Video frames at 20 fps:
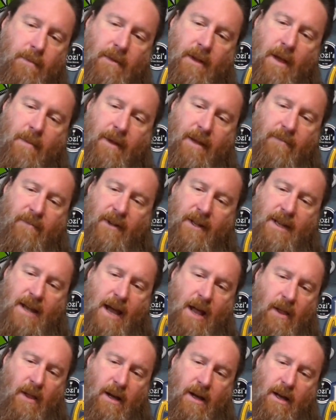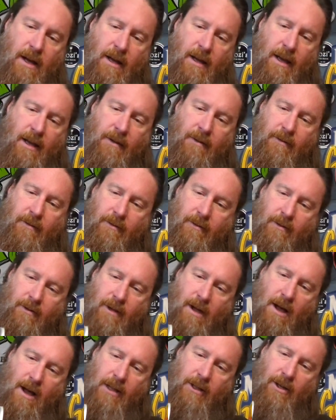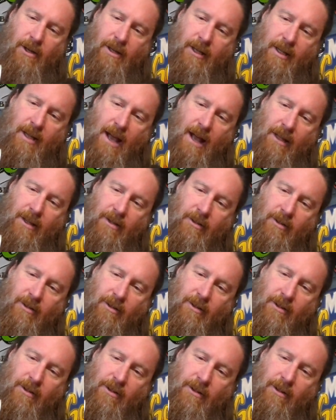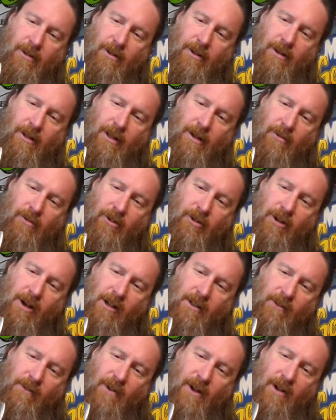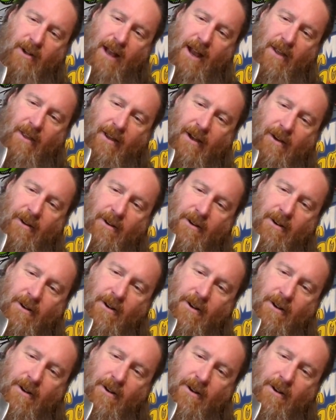I mean, vanilla and God, look at that. Just look at those chunks falling out of there.